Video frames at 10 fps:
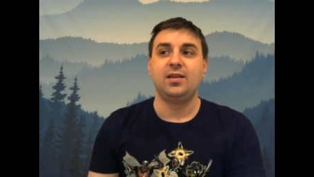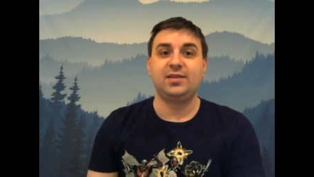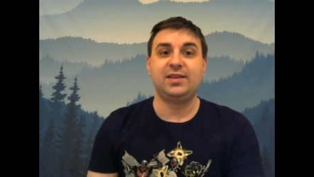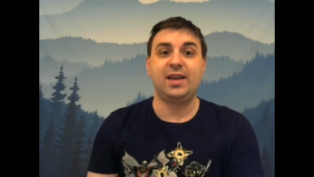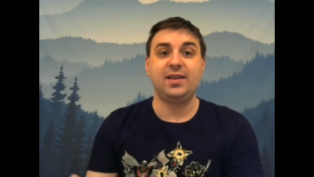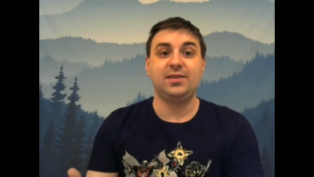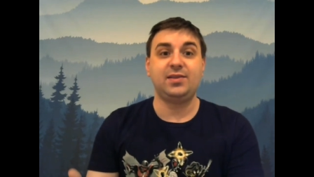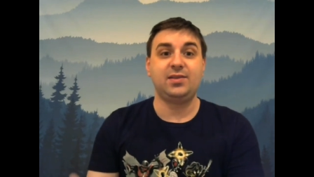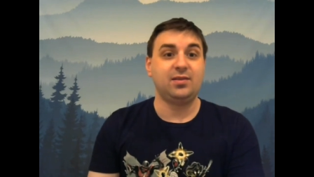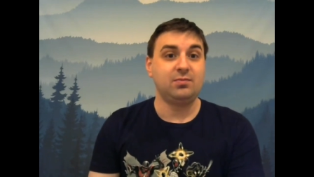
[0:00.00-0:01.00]

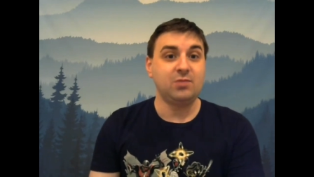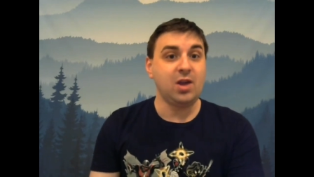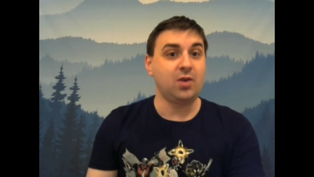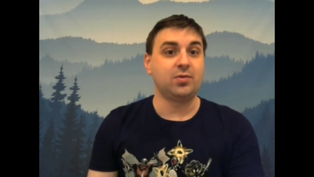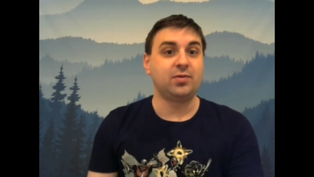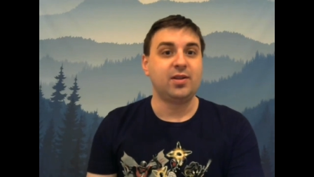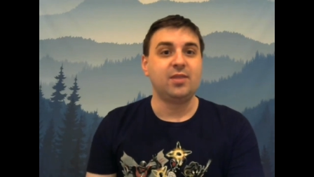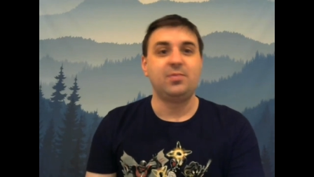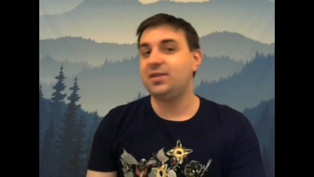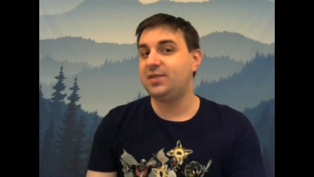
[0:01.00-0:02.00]
says no,
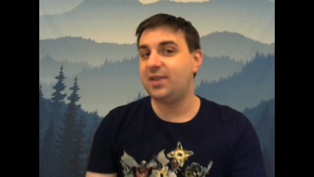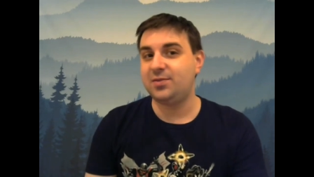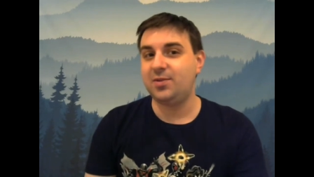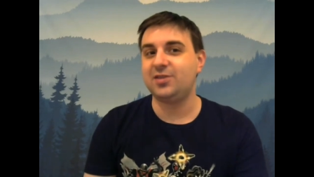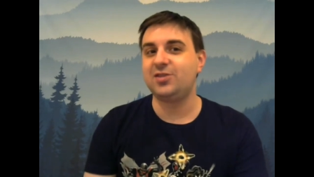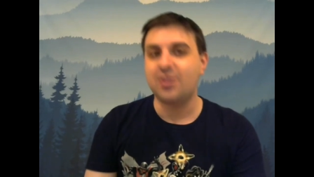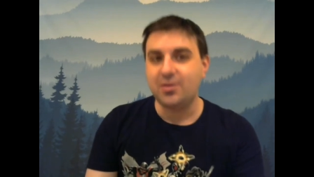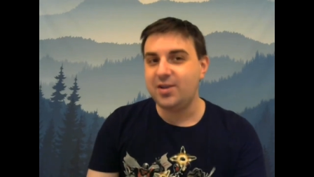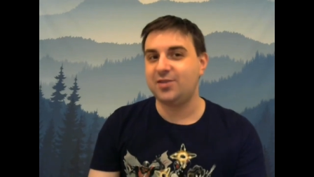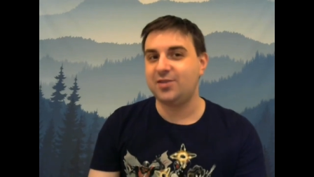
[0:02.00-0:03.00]
because guess what?
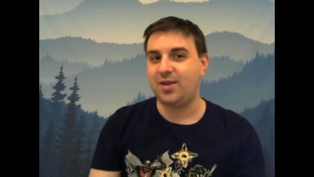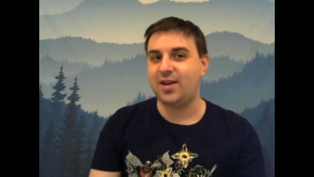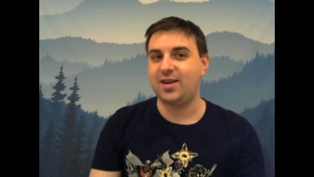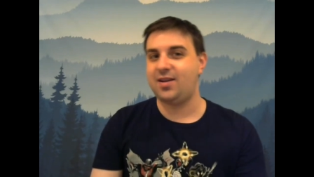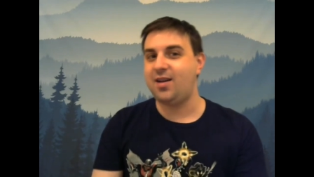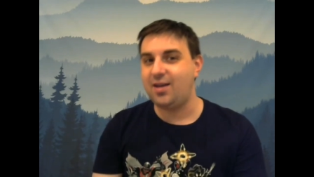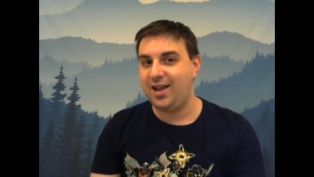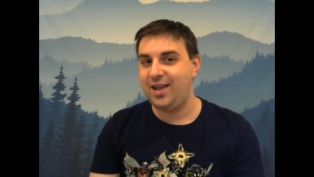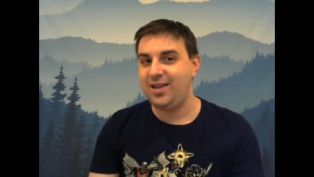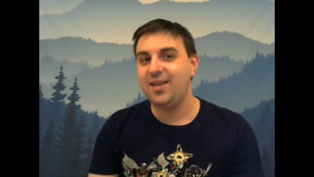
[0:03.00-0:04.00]
Sony is riding
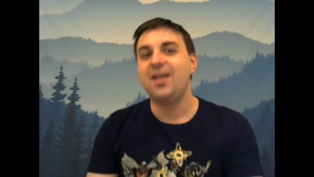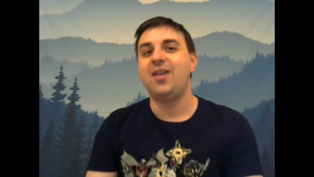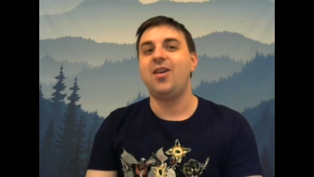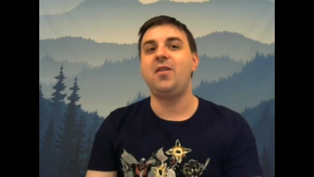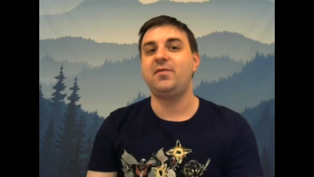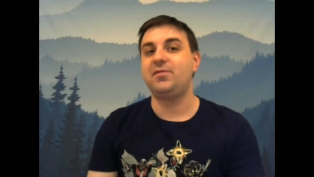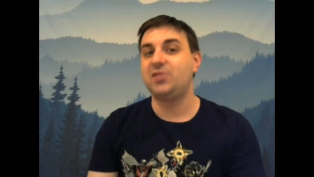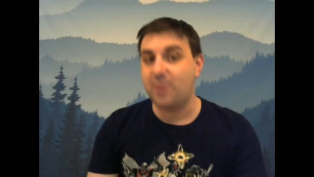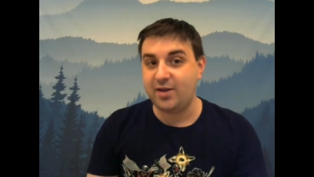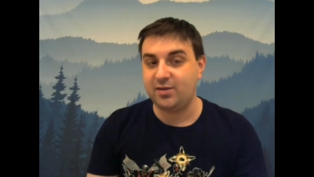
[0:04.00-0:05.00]
high off of
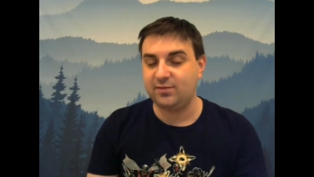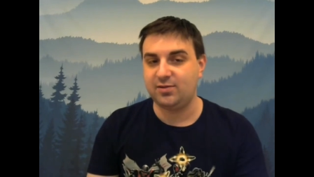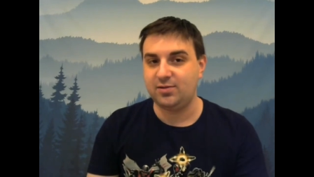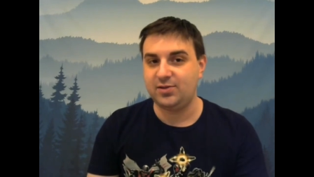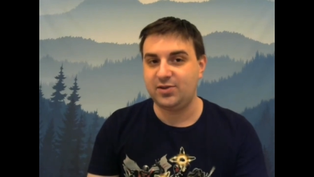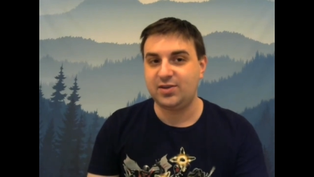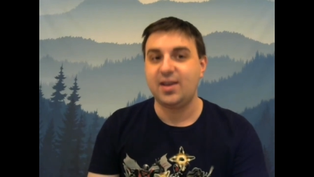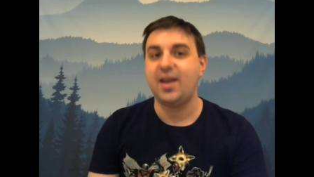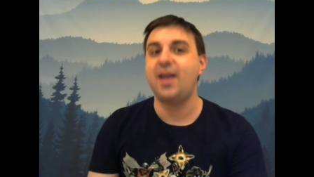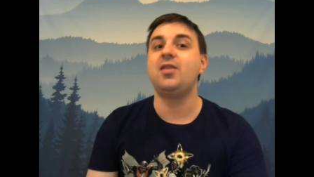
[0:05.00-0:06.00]
Spider-Verse
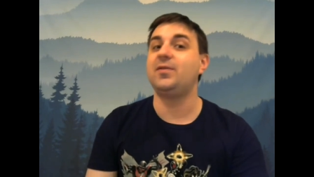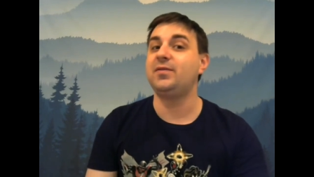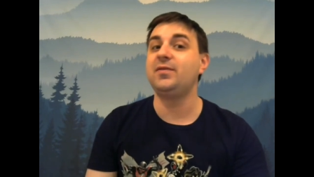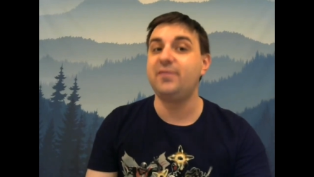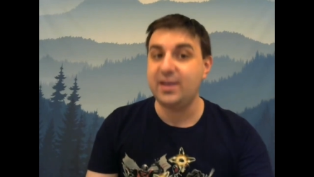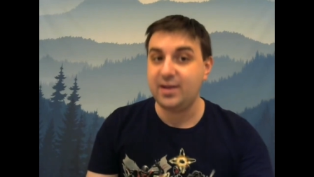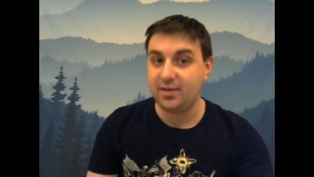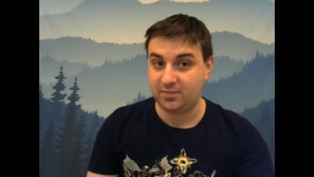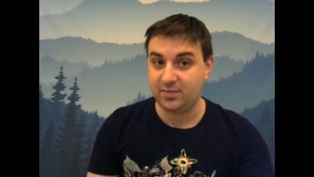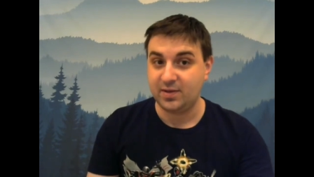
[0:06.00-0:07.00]
and off of
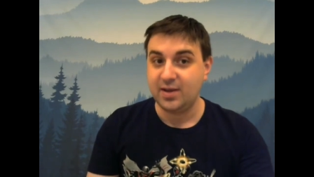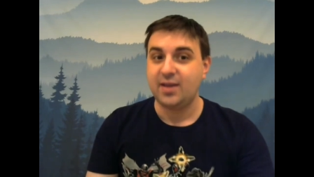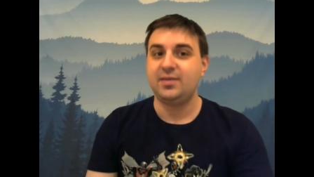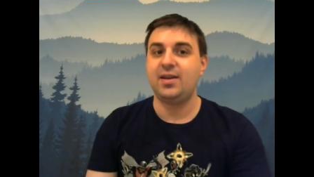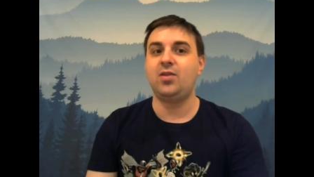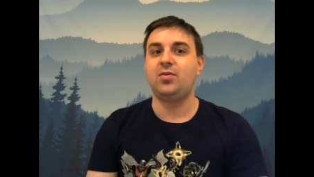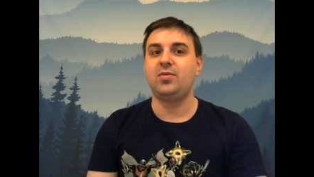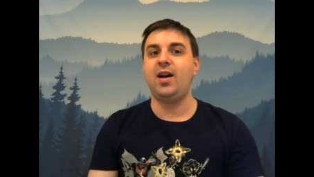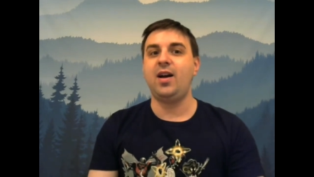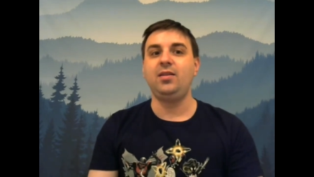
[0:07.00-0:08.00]
Venom.
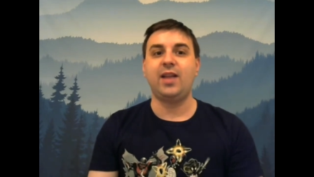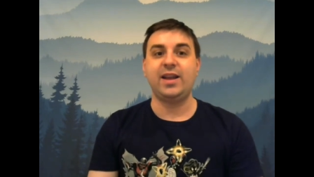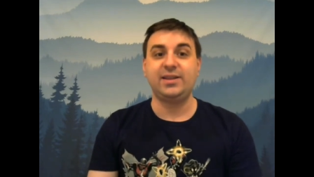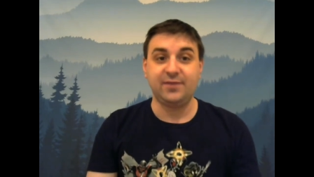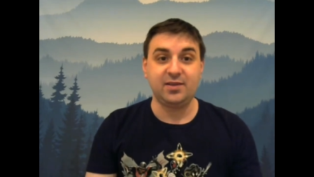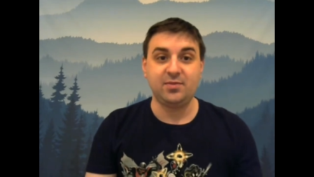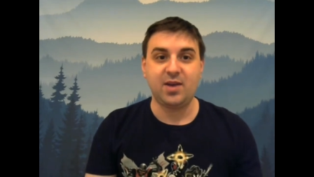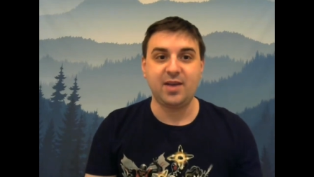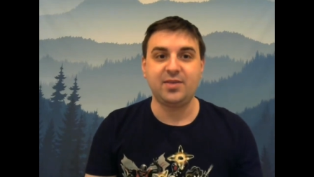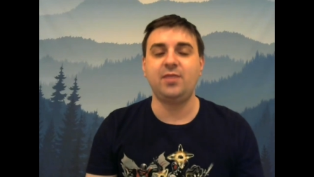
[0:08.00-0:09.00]
Now, I liked Venom.
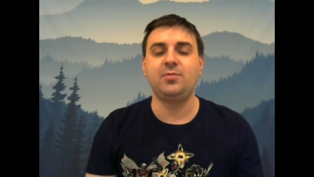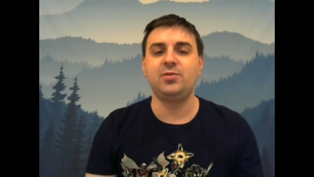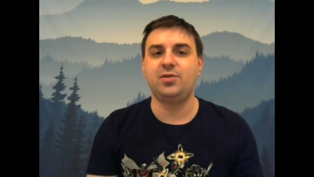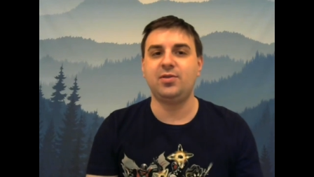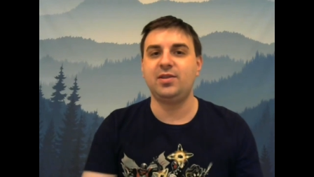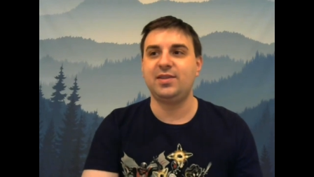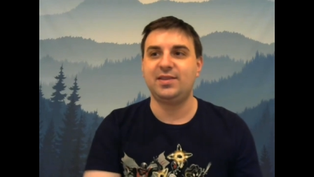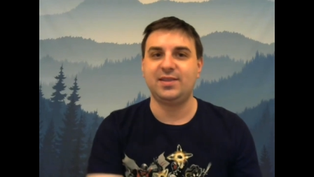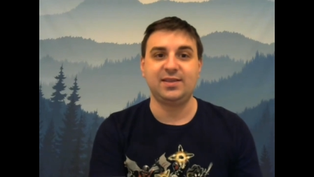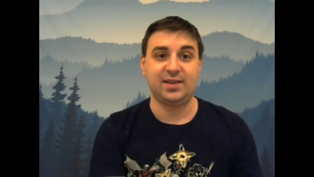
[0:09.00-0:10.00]
I thought it was good in the
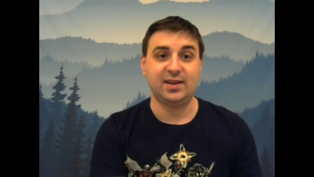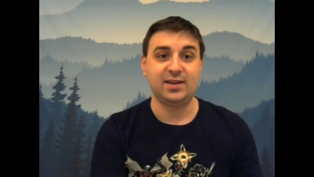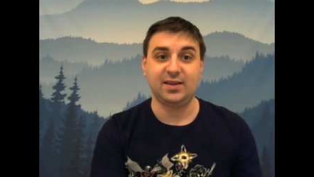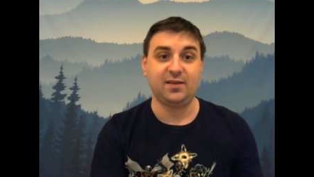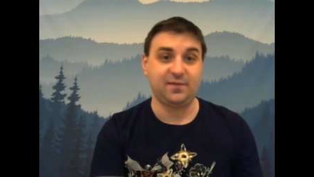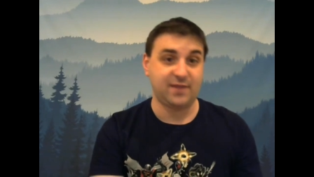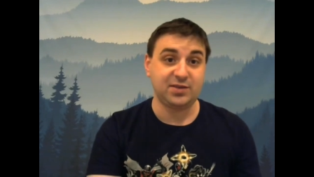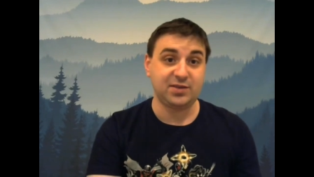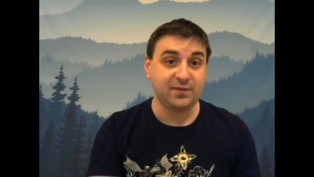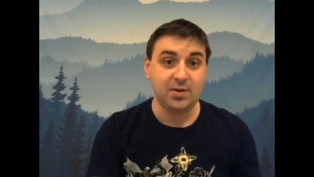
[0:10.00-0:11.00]
sense that it's like a
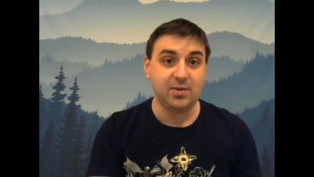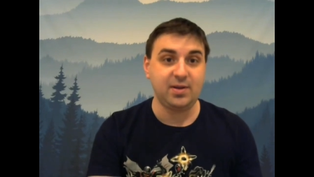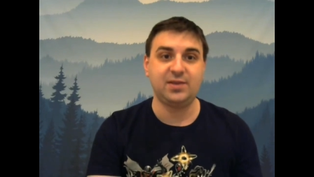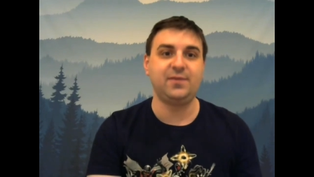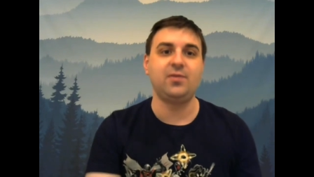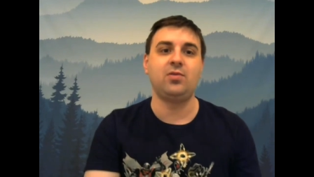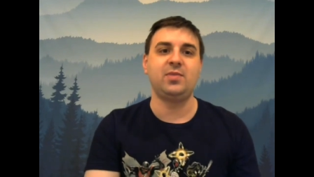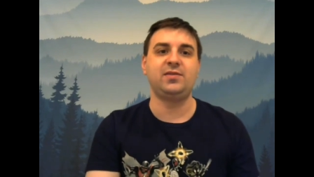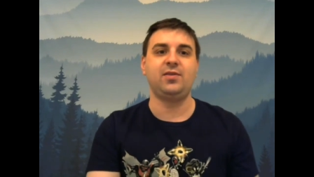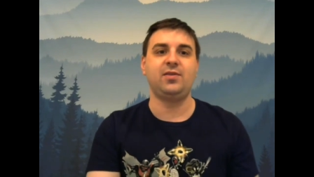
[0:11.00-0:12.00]
Fast and Furious
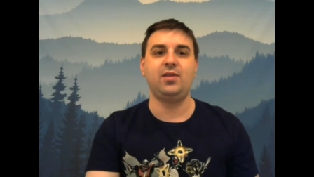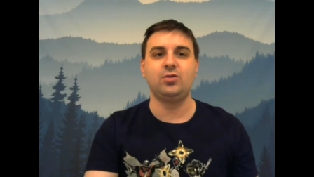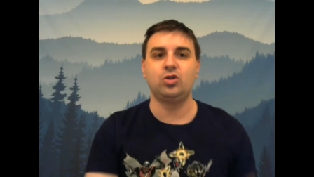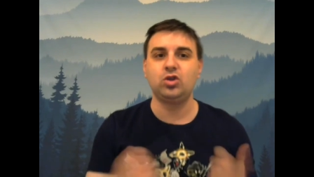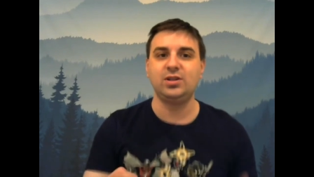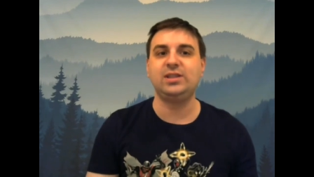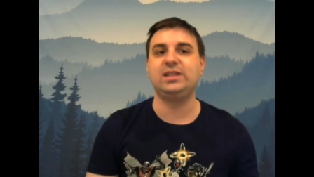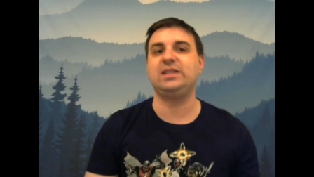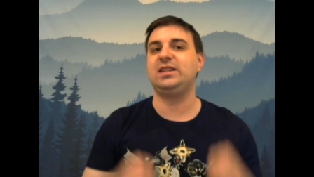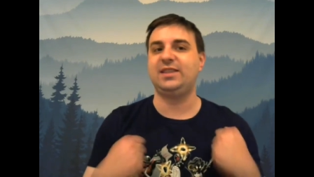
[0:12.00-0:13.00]
film. It's very
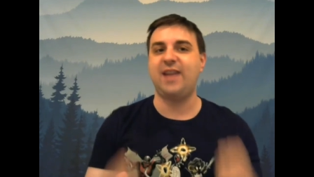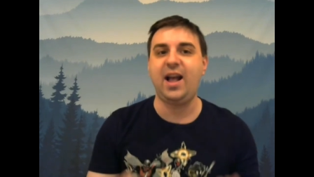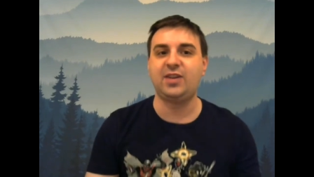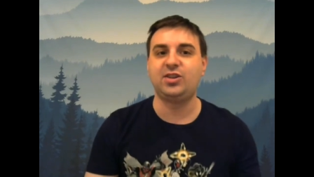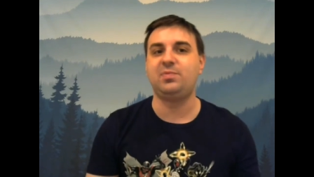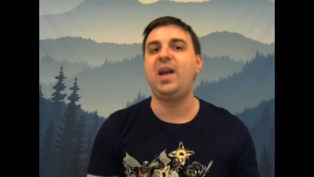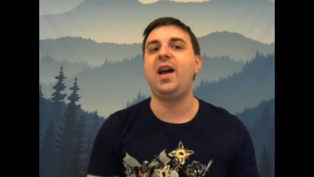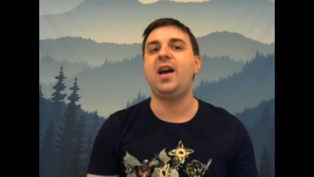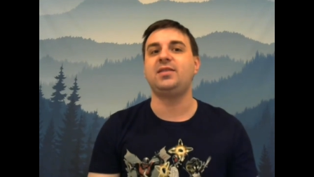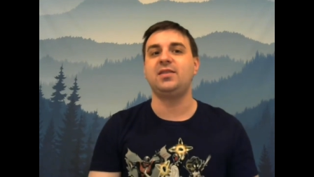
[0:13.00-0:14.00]
adrenaline and it's
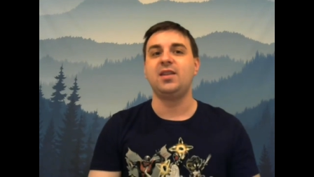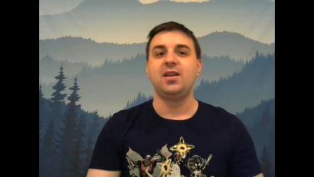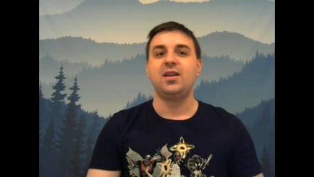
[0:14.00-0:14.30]
action-packed and